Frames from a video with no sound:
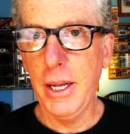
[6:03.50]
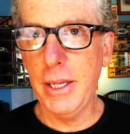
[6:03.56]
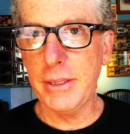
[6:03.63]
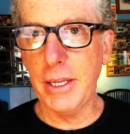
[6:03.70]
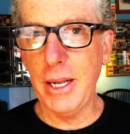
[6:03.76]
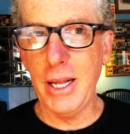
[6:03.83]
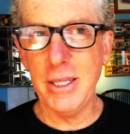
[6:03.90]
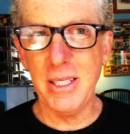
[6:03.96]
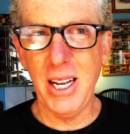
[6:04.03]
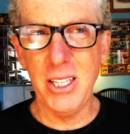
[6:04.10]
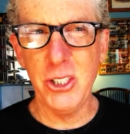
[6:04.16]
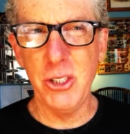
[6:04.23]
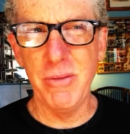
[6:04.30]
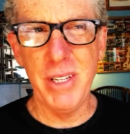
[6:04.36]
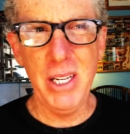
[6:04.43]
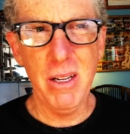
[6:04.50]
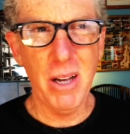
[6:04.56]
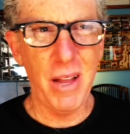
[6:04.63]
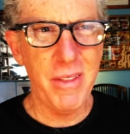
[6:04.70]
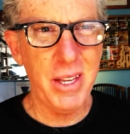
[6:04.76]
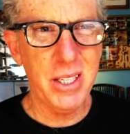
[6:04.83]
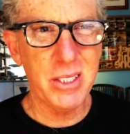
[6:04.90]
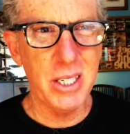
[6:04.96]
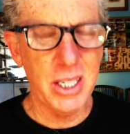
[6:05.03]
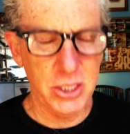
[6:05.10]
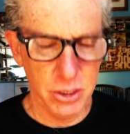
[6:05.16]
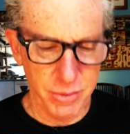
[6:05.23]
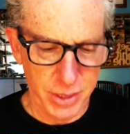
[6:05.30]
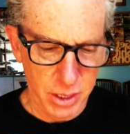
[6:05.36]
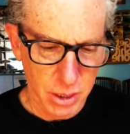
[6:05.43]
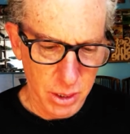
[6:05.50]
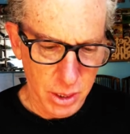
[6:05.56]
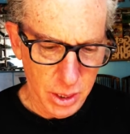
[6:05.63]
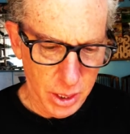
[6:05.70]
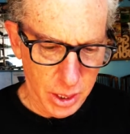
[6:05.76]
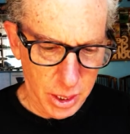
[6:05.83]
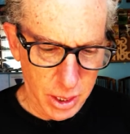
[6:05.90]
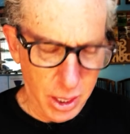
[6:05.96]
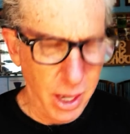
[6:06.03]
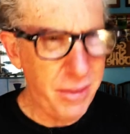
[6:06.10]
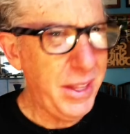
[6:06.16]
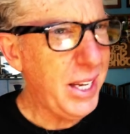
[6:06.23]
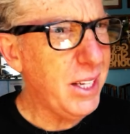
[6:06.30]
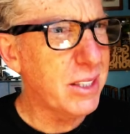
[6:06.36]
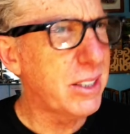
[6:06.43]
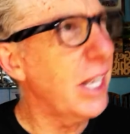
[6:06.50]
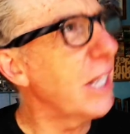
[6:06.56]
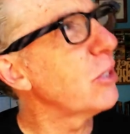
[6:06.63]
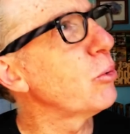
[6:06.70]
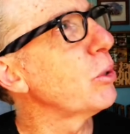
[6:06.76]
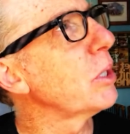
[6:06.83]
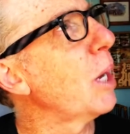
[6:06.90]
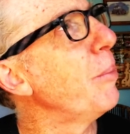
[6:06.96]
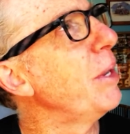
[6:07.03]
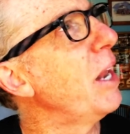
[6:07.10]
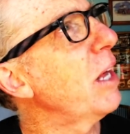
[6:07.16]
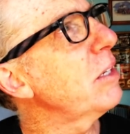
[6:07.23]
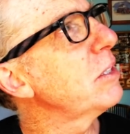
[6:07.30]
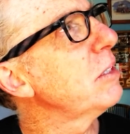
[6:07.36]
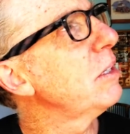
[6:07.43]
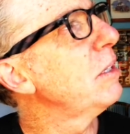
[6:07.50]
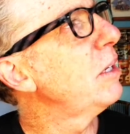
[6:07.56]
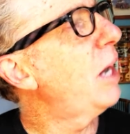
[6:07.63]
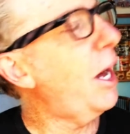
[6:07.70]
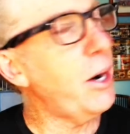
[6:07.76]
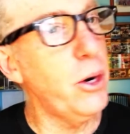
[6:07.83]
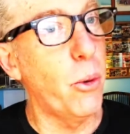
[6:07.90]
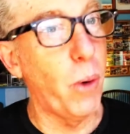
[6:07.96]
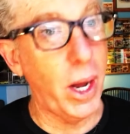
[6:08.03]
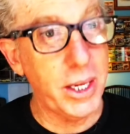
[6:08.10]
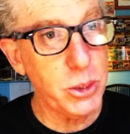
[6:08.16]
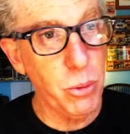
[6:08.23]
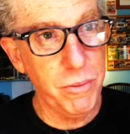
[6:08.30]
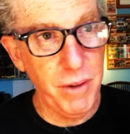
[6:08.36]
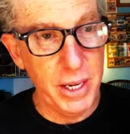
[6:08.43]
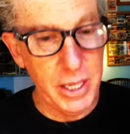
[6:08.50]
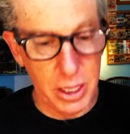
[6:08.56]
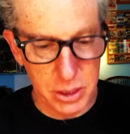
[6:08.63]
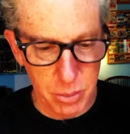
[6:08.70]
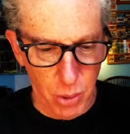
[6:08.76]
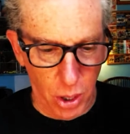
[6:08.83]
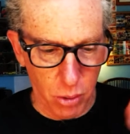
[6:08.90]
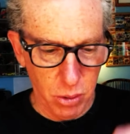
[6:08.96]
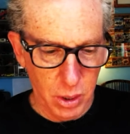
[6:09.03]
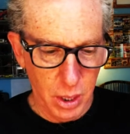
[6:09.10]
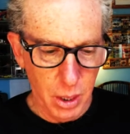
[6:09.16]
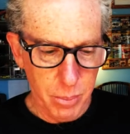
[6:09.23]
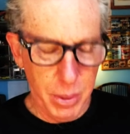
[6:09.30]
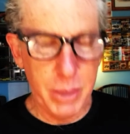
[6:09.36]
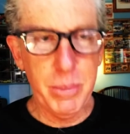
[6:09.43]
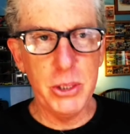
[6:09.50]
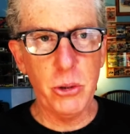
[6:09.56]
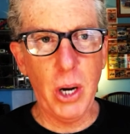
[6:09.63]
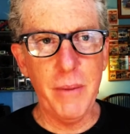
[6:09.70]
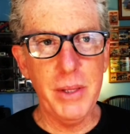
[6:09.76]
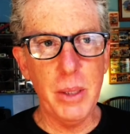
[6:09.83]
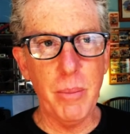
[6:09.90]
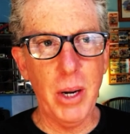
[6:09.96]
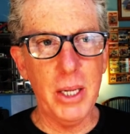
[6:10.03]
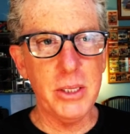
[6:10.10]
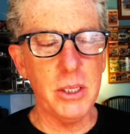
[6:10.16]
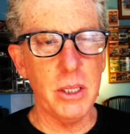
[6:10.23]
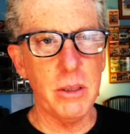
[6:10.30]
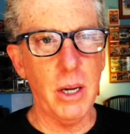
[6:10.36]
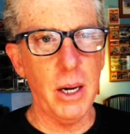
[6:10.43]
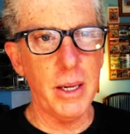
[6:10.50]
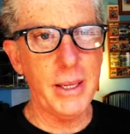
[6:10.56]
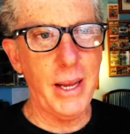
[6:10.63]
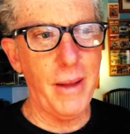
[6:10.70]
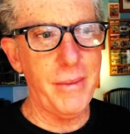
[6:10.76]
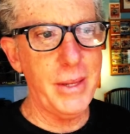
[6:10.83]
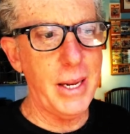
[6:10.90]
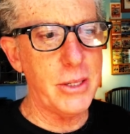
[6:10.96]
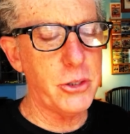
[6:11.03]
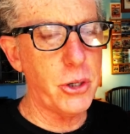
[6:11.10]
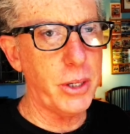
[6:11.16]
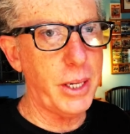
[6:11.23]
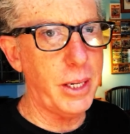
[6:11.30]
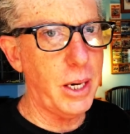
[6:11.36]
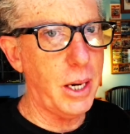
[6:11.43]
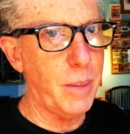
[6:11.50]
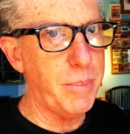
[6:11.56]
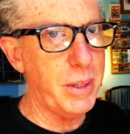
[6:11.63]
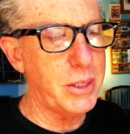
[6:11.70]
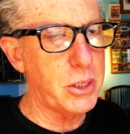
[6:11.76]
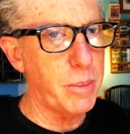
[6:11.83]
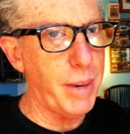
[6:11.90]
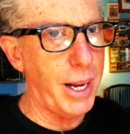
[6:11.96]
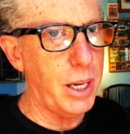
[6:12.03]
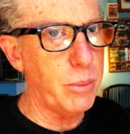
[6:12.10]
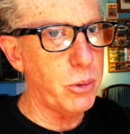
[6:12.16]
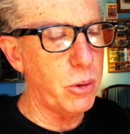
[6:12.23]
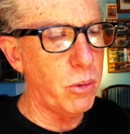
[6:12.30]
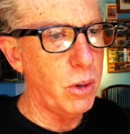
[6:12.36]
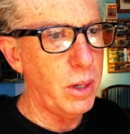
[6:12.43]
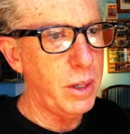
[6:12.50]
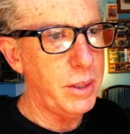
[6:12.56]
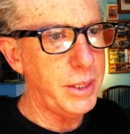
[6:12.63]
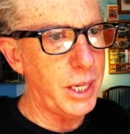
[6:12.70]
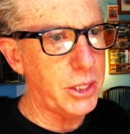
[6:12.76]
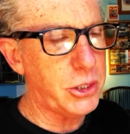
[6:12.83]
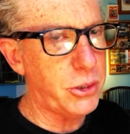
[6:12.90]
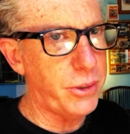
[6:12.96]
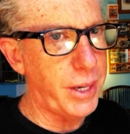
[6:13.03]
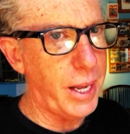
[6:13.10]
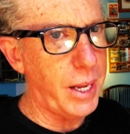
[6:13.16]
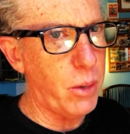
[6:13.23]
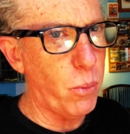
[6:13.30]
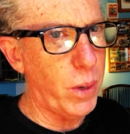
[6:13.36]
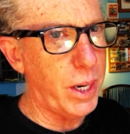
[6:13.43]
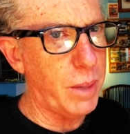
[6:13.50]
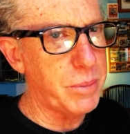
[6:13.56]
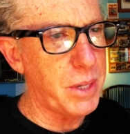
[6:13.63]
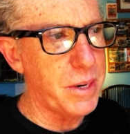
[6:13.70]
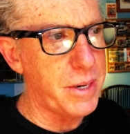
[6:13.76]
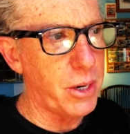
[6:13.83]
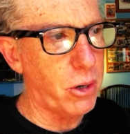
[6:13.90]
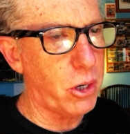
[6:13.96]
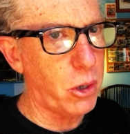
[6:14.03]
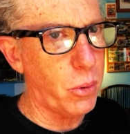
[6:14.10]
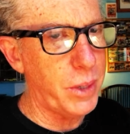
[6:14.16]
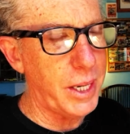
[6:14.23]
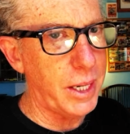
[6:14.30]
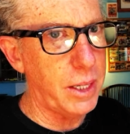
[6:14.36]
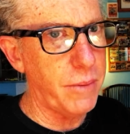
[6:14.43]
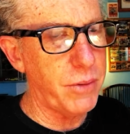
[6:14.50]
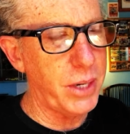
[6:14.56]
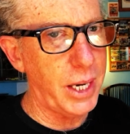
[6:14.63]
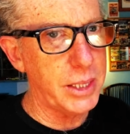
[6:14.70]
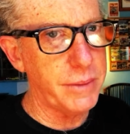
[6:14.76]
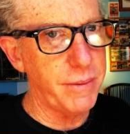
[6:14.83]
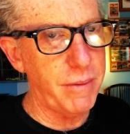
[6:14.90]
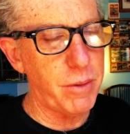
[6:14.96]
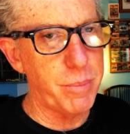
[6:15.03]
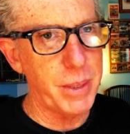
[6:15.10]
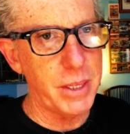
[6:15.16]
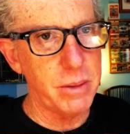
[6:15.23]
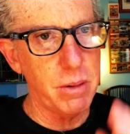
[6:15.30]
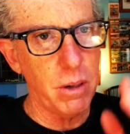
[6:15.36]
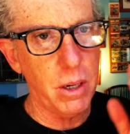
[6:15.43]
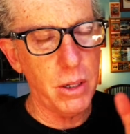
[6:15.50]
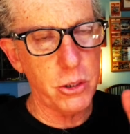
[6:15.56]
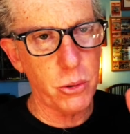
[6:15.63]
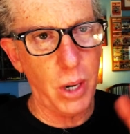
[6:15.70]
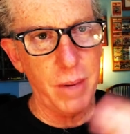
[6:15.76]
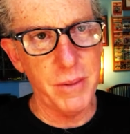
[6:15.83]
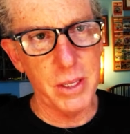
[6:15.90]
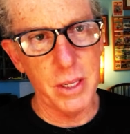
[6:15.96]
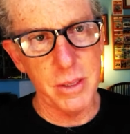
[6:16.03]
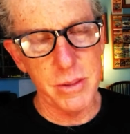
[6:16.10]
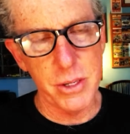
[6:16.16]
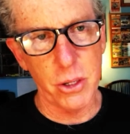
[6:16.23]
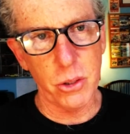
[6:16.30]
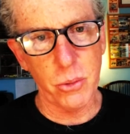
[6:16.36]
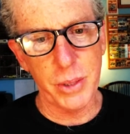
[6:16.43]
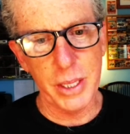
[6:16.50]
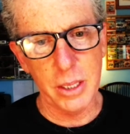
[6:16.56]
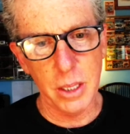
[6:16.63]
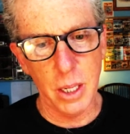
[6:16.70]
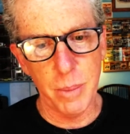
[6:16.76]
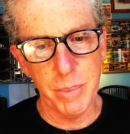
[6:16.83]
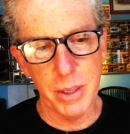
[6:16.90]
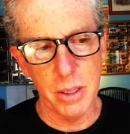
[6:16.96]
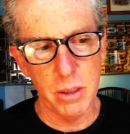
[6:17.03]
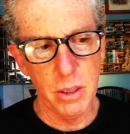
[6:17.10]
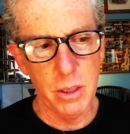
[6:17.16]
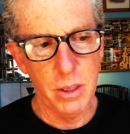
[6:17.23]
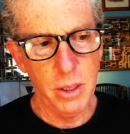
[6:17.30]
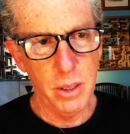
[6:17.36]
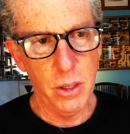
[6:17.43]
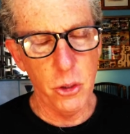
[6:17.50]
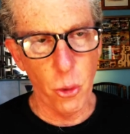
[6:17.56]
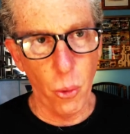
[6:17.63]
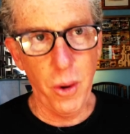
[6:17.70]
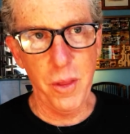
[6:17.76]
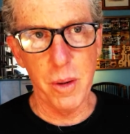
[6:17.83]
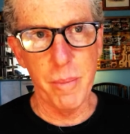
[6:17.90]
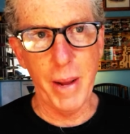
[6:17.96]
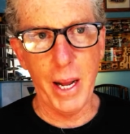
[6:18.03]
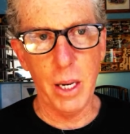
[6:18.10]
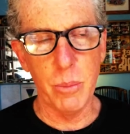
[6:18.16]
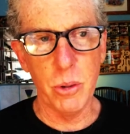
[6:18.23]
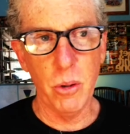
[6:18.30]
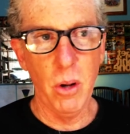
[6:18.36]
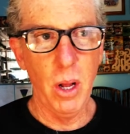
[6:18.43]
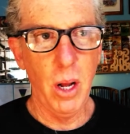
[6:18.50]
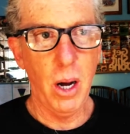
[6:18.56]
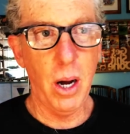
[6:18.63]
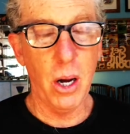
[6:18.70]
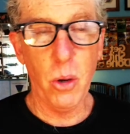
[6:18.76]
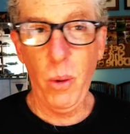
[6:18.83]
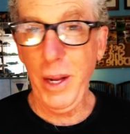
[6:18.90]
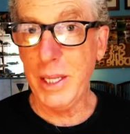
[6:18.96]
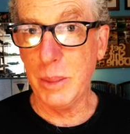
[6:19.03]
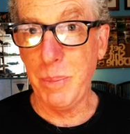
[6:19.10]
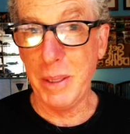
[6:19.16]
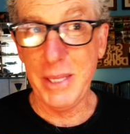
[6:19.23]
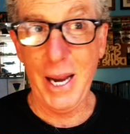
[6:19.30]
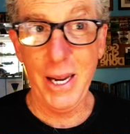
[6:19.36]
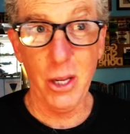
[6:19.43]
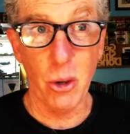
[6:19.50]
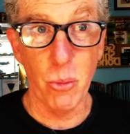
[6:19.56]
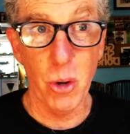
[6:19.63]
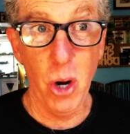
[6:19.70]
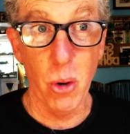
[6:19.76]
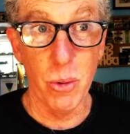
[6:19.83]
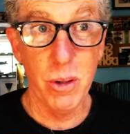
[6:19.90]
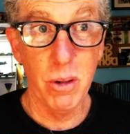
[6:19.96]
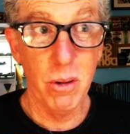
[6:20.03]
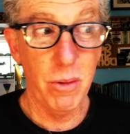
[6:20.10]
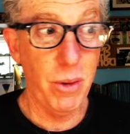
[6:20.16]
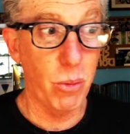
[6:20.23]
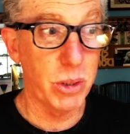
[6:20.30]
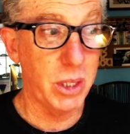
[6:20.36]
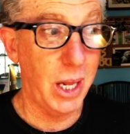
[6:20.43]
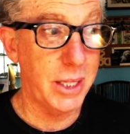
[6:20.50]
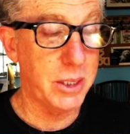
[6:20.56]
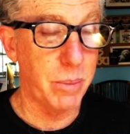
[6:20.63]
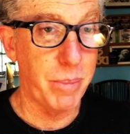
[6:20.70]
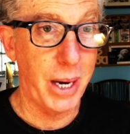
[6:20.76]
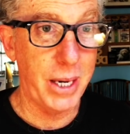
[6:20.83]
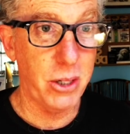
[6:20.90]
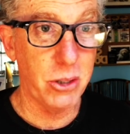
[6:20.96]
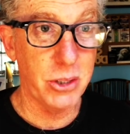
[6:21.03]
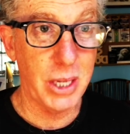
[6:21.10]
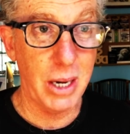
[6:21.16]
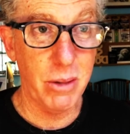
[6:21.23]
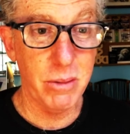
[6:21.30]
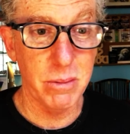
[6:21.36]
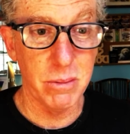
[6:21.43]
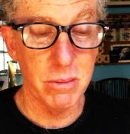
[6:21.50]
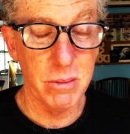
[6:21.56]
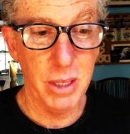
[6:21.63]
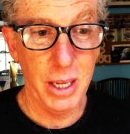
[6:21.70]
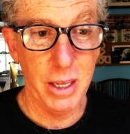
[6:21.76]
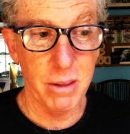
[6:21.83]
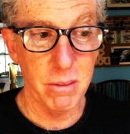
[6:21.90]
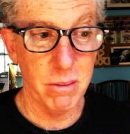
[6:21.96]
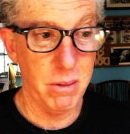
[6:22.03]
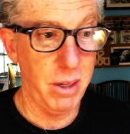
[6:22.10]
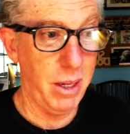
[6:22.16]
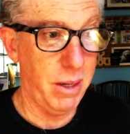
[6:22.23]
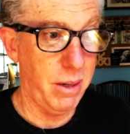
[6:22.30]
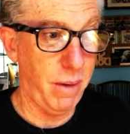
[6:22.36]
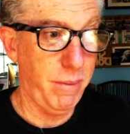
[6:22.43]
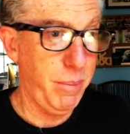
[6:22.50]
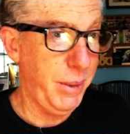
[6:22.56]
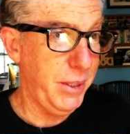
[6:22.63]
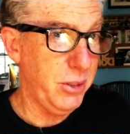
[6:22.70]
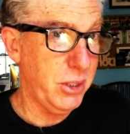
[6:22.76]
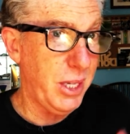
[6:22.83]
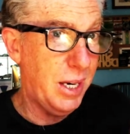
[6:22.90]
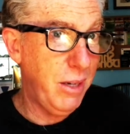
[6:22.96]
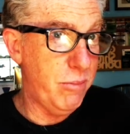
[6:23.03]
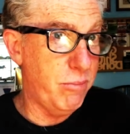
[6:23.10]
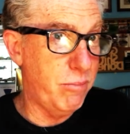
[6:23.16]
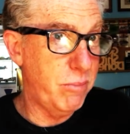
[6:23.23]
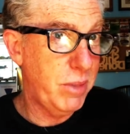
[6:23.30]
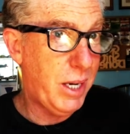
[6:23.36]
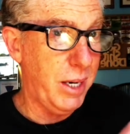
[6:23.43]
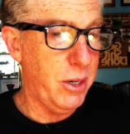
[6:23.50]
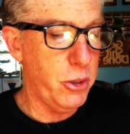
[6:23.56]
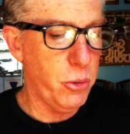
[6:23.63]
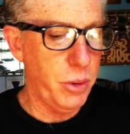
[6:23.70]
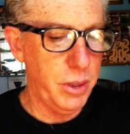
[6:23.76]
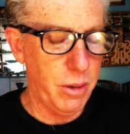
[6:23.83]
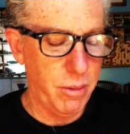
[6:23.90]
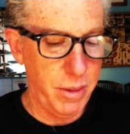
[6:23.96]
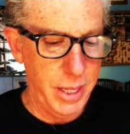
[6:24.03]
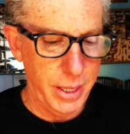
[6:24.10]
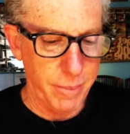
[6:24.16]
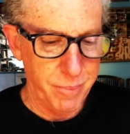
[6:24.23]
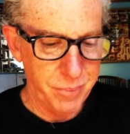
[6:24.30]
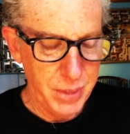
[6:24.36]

It's an SUV. I think it's an SUV. That's what's coming next. I don't know. I guess we'll find out tomorrow. But been driving the Mazda. Kathy and I took it up into Malibu yesterday. Went up to Deer Creek. If you guys have ever been driving in Deer Creek up in northern Malibu, quite a spectacular road. There was lots of bikers out and everybody just kind of doing their thing.